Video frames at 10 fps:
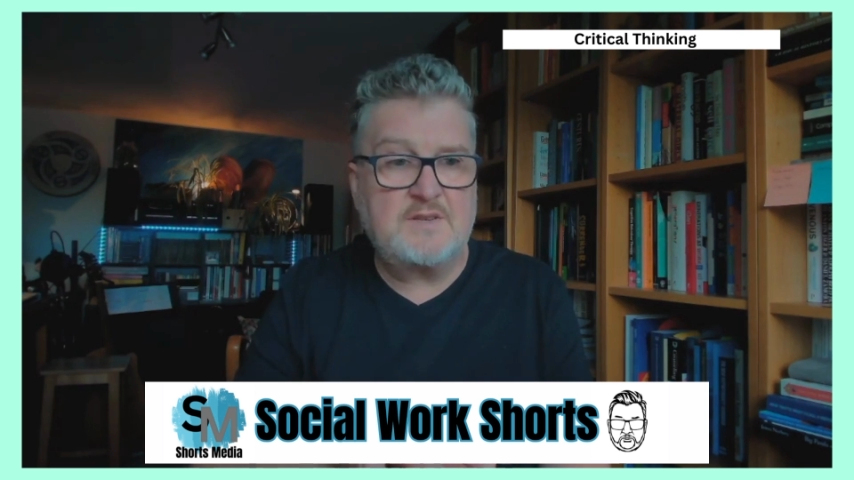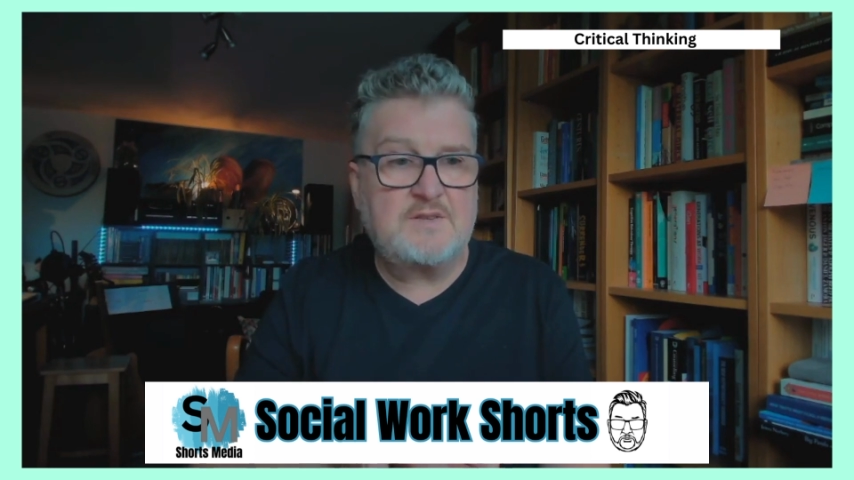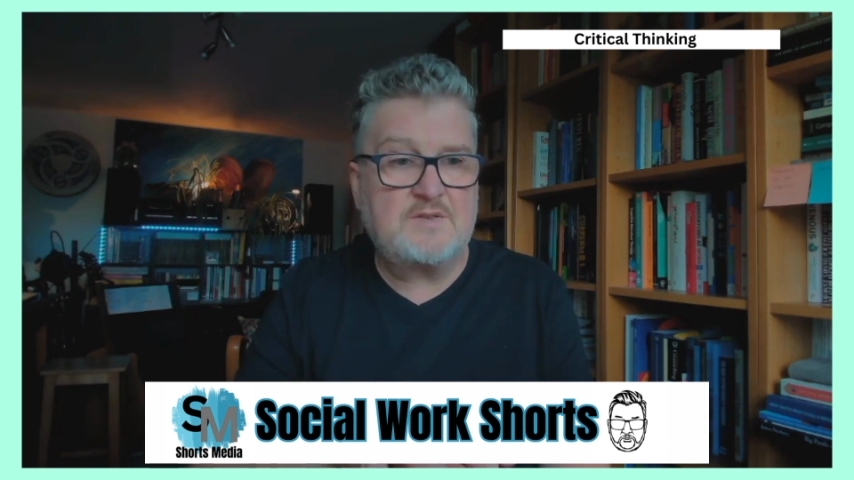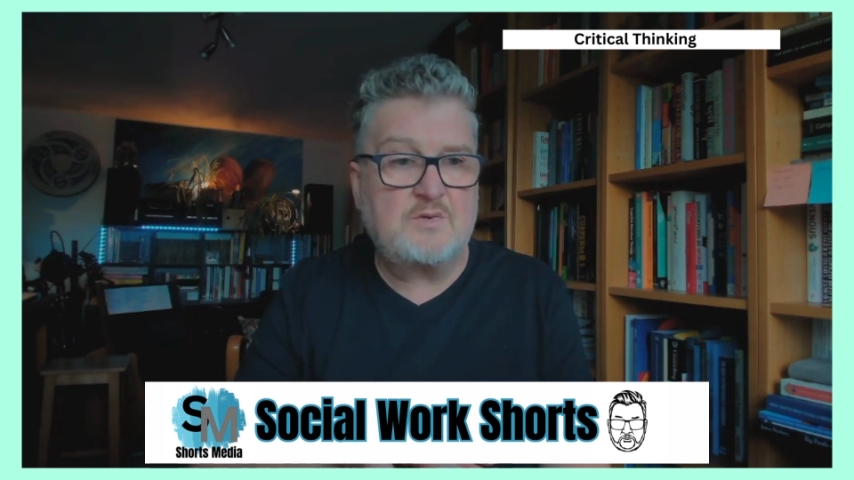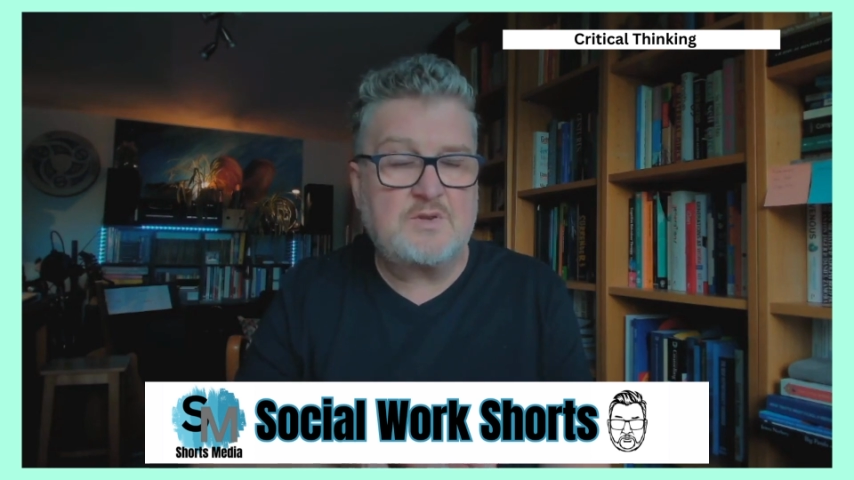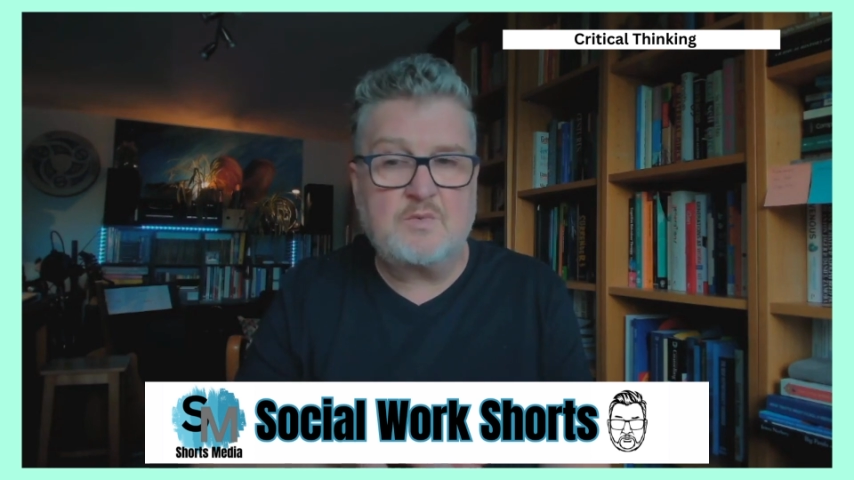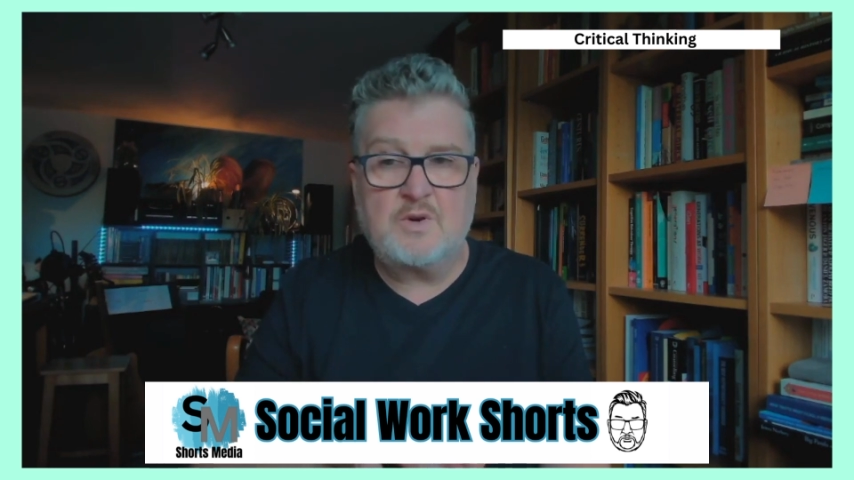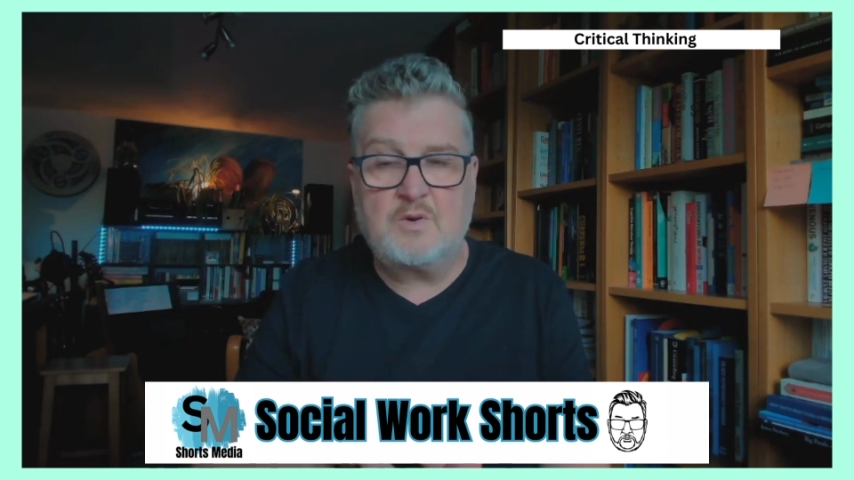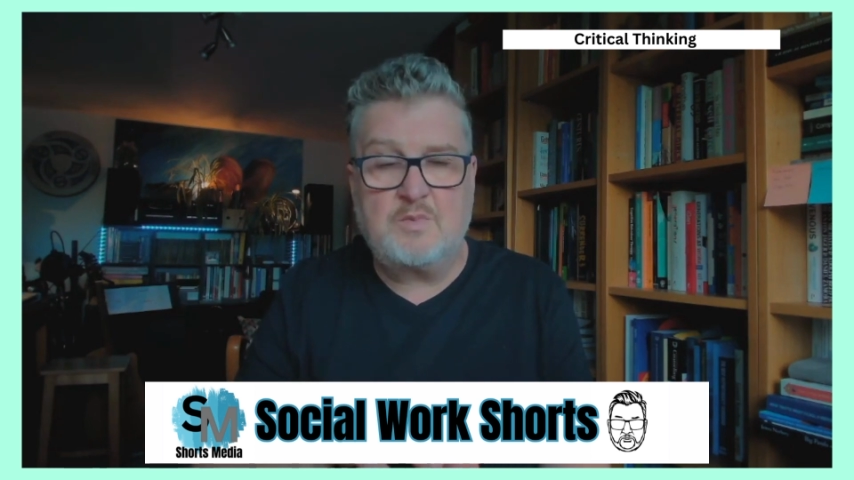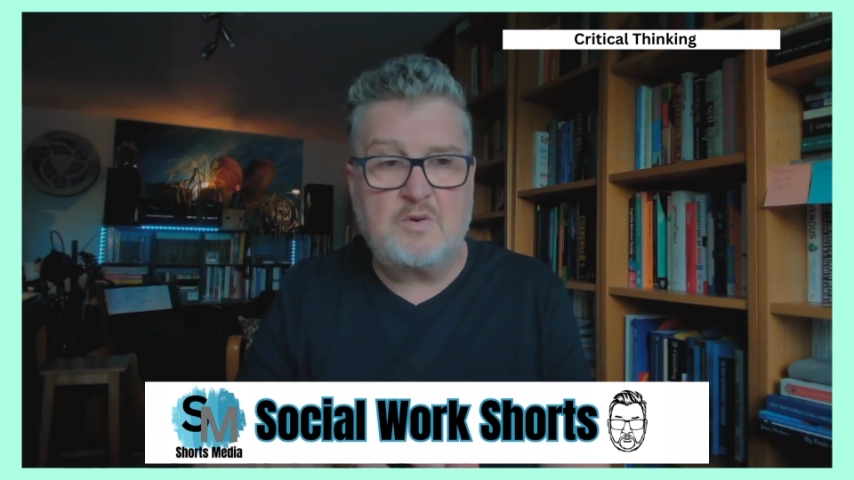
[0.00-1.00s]
in social
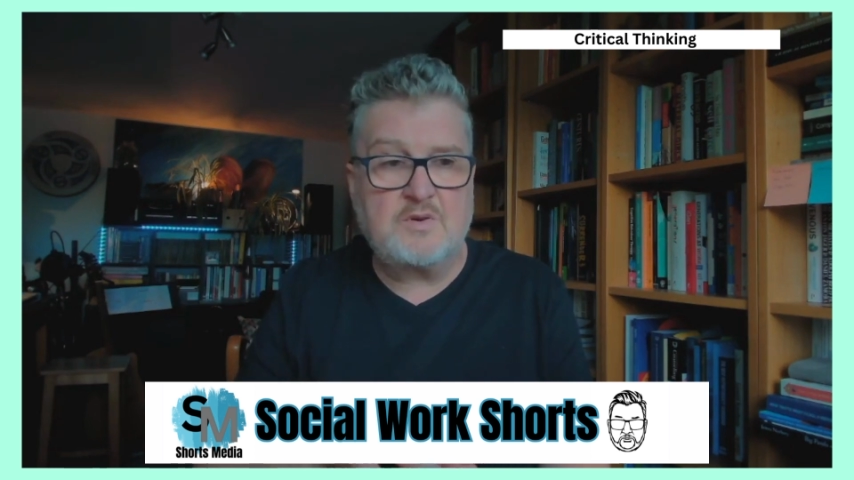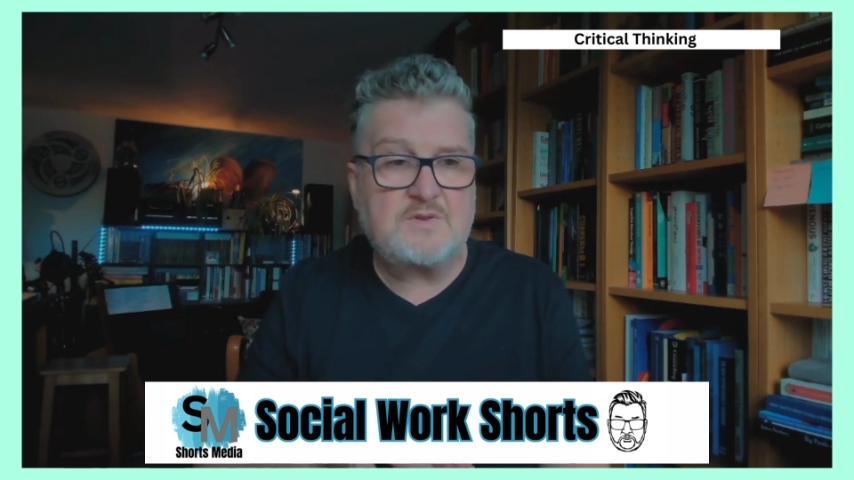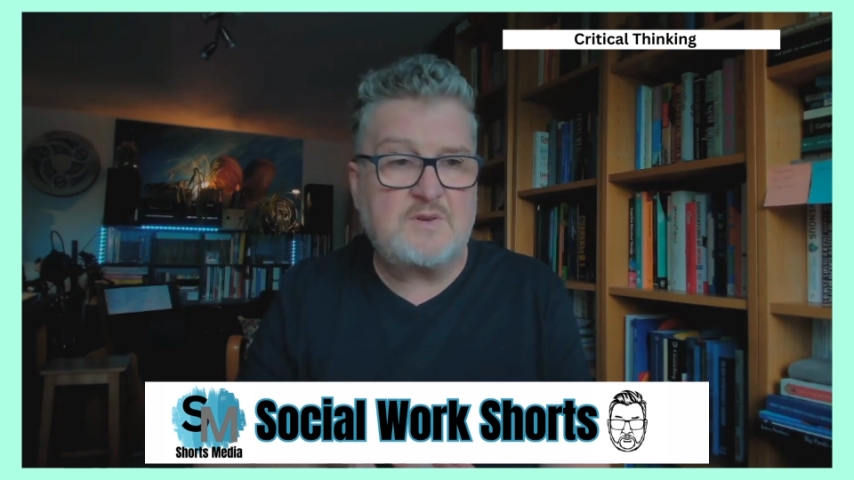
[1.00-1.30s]
work reports.